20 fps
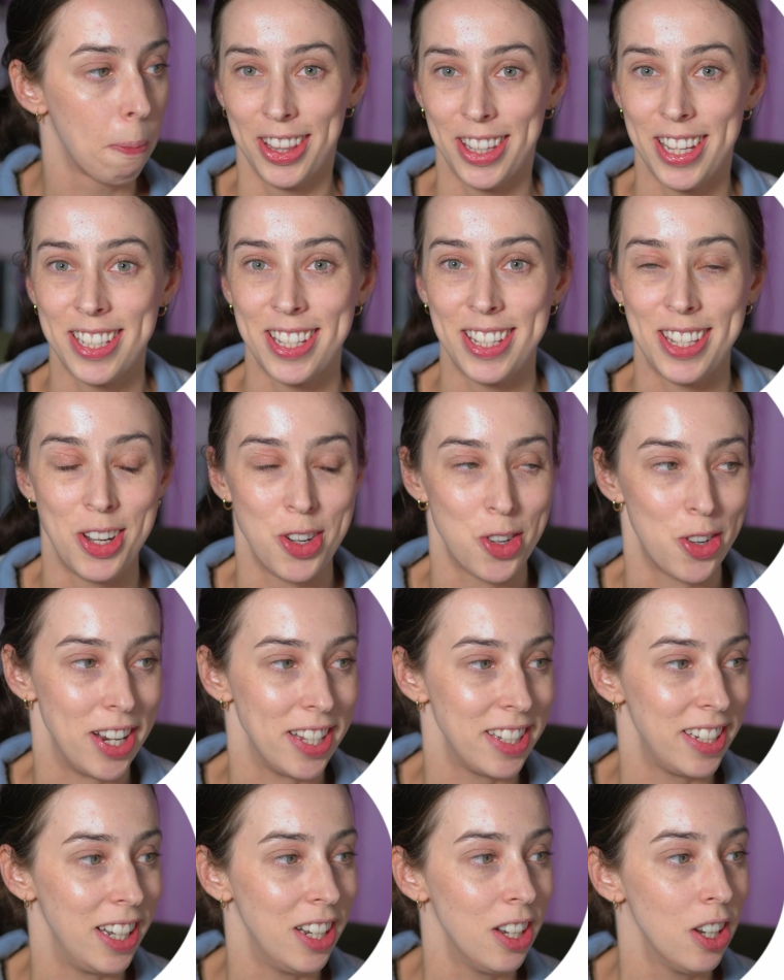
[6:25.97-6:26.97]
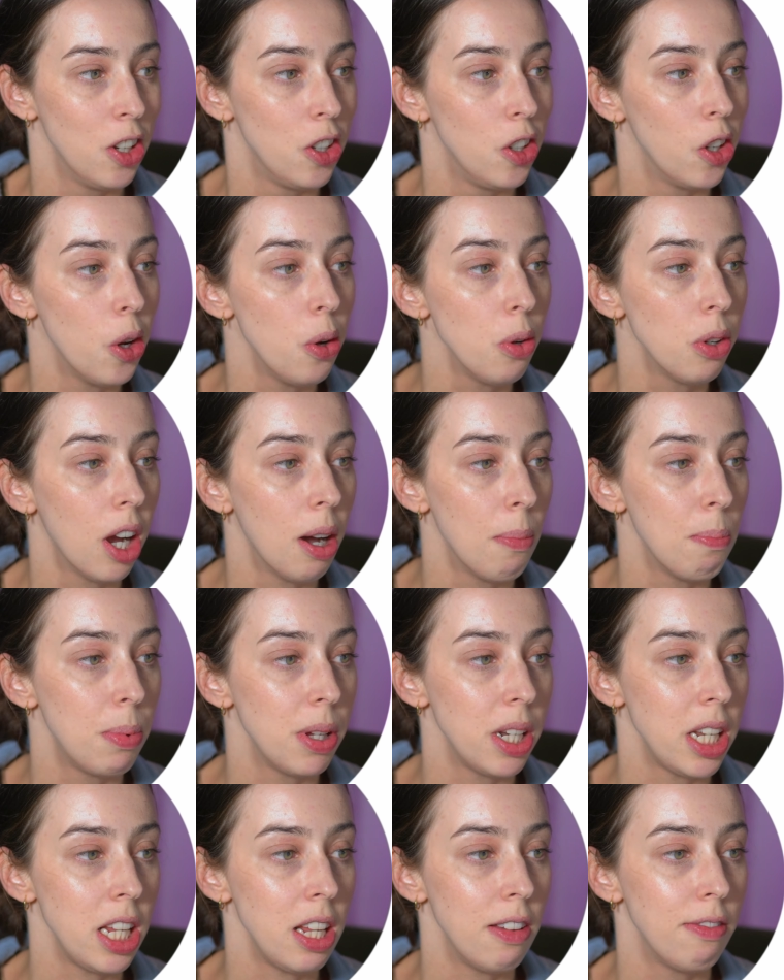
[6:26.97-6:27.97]
This is interesting. No
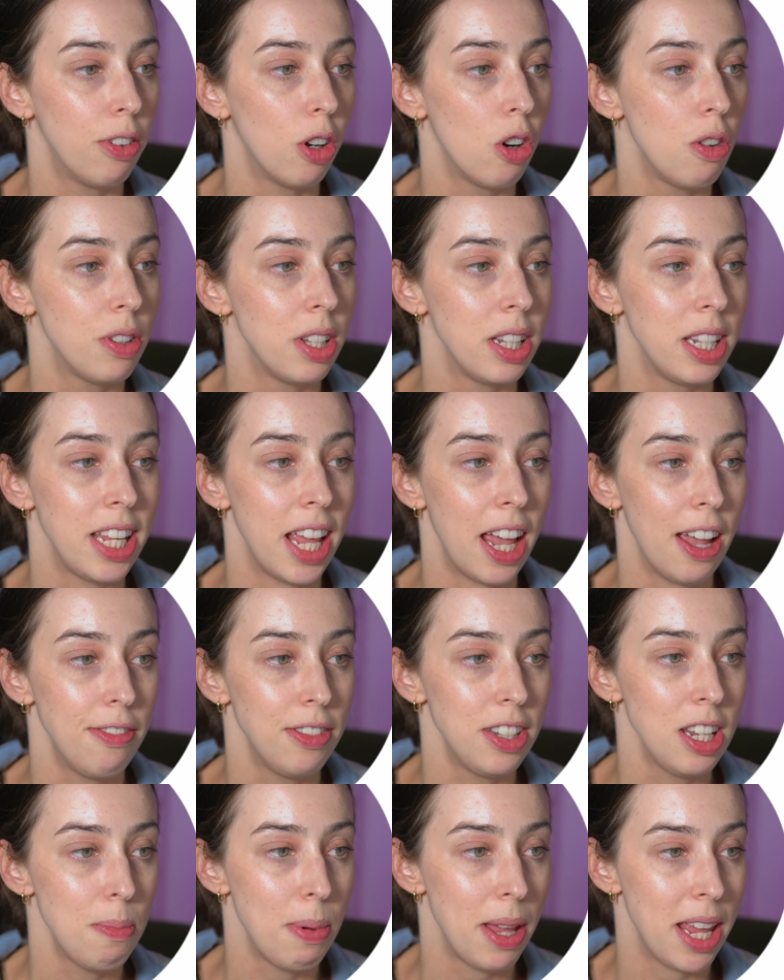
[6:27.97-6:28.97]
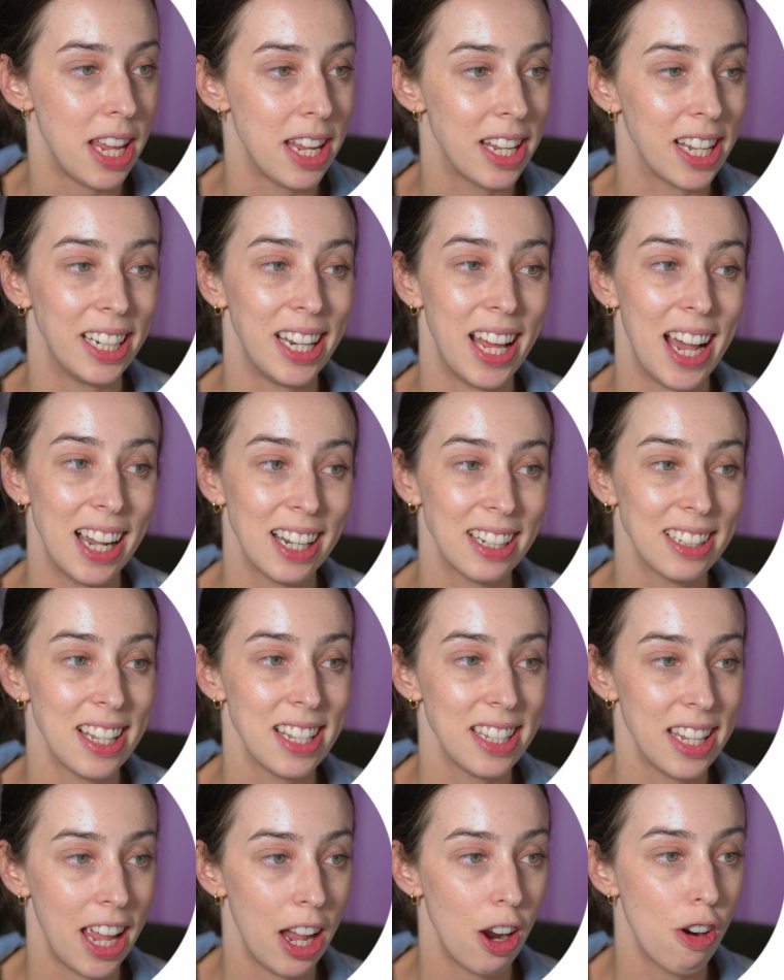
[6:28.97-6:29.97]
company involved in the FDP can
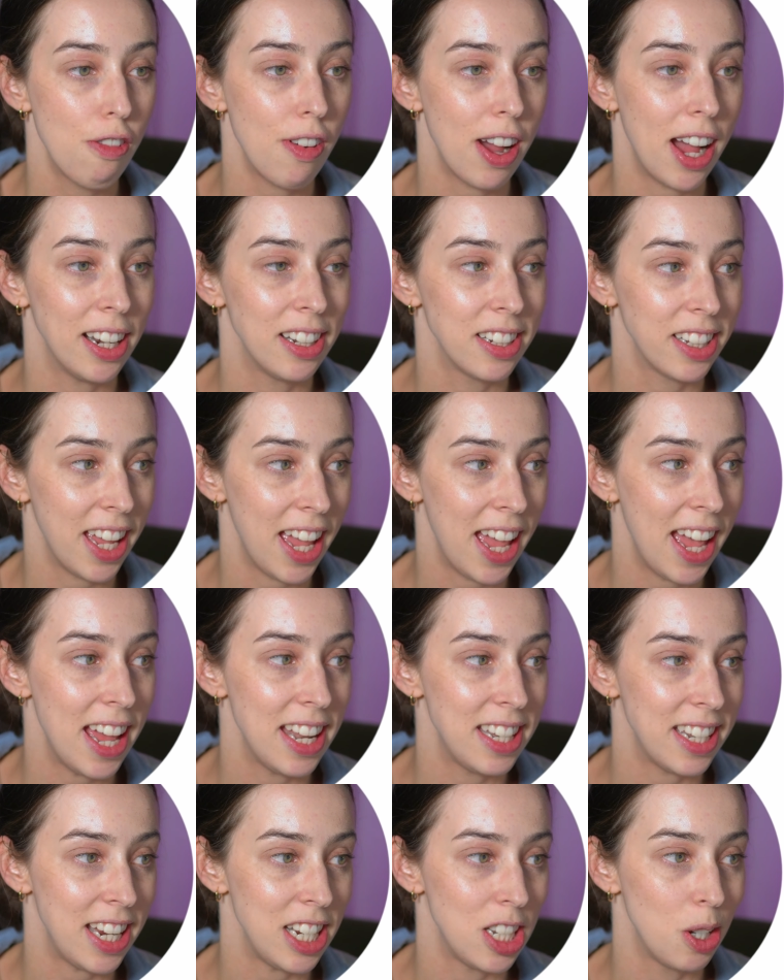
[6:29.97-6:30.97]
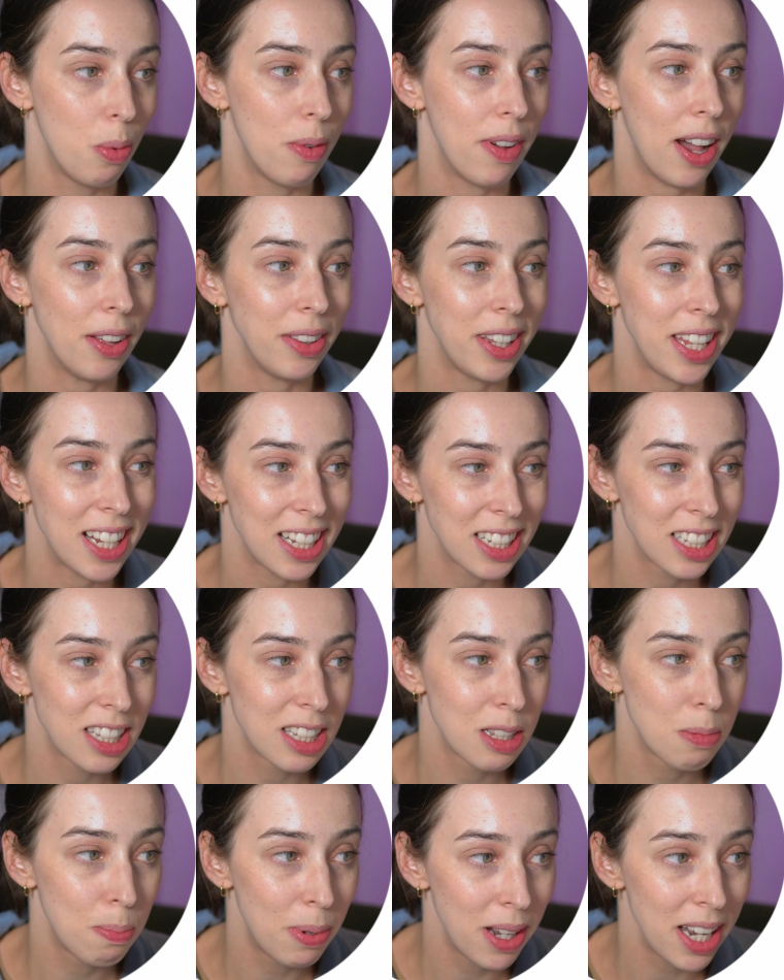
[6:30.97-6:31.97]
access health and care data without the
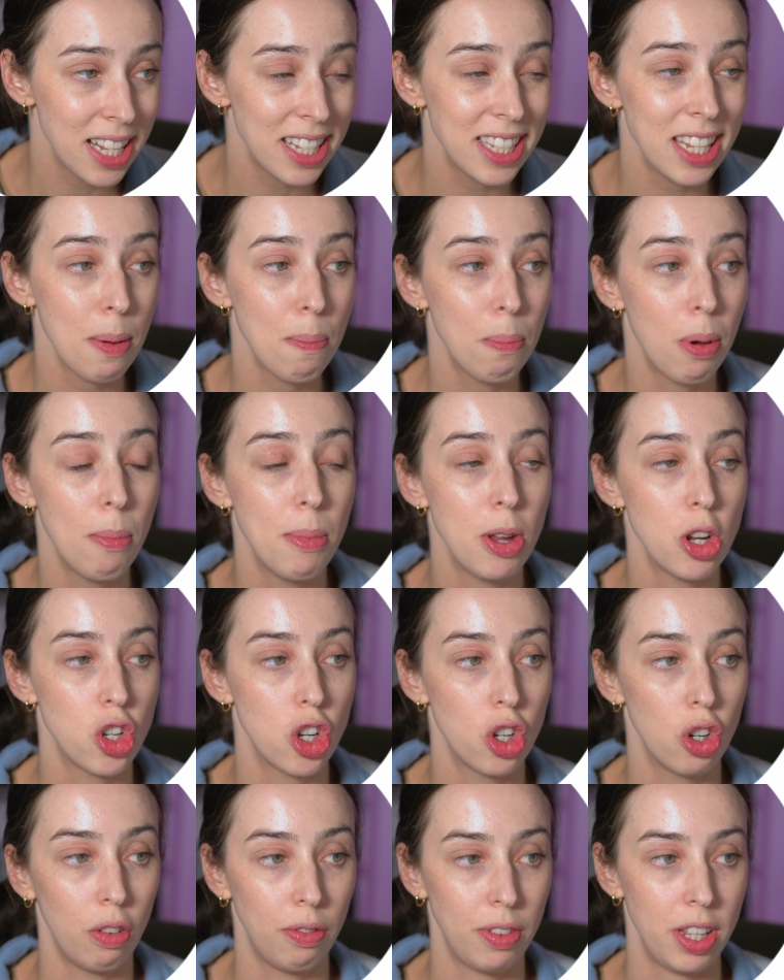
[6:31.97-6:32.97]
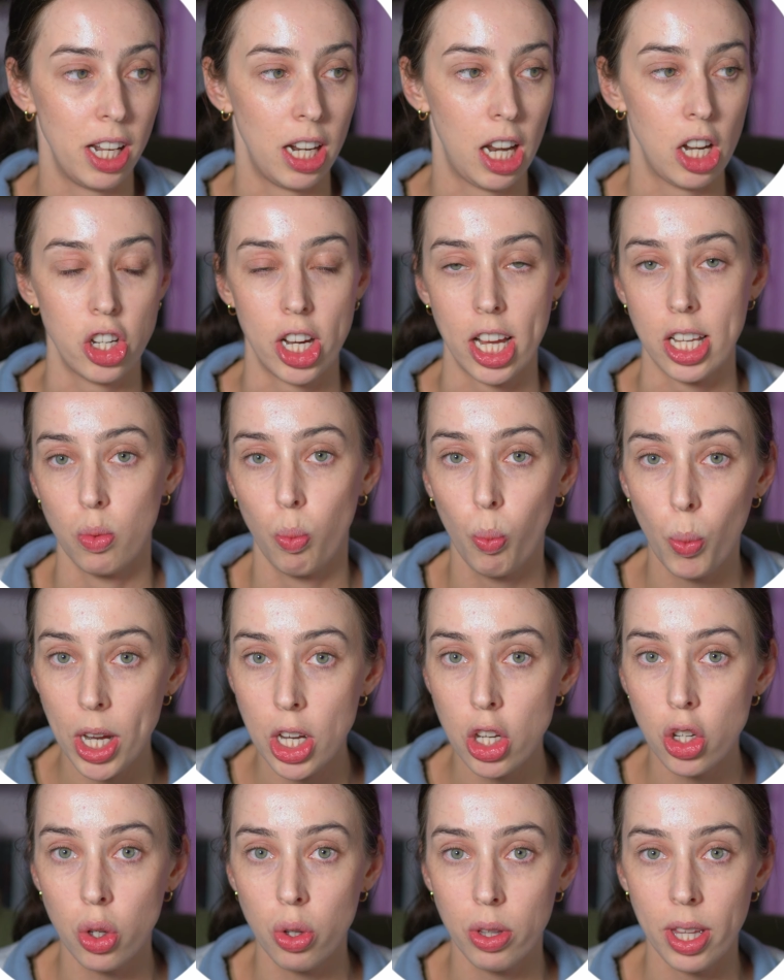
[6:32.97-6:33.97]
explicit permission of the NHS. We
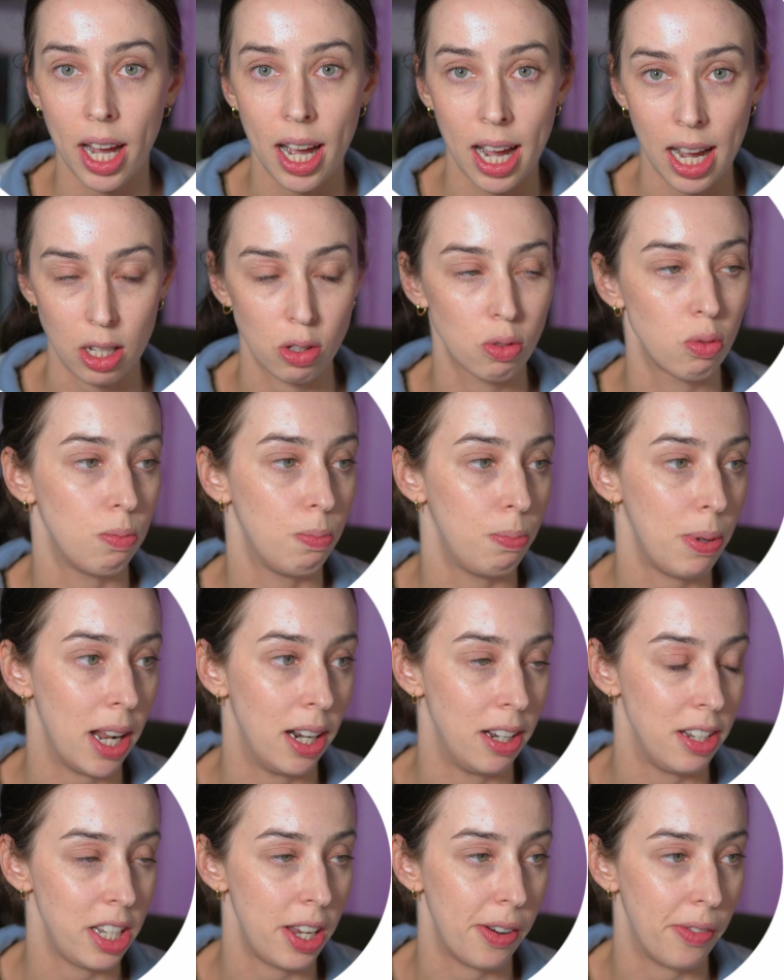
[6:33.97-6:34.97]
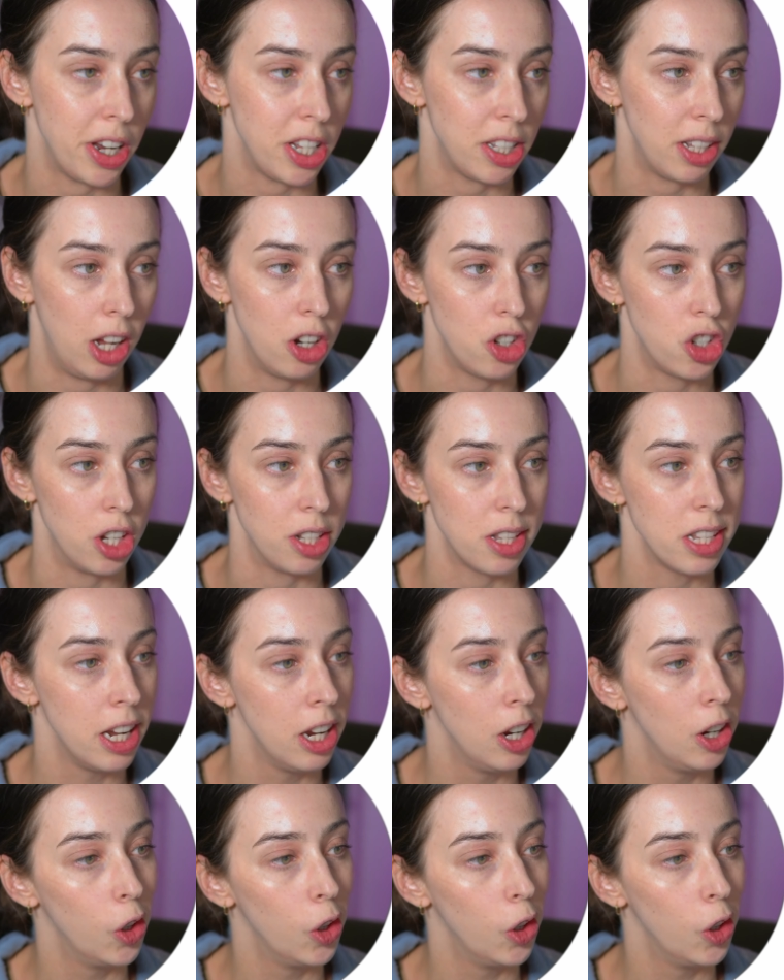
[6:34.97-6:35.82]
knew that as Palantir researchers.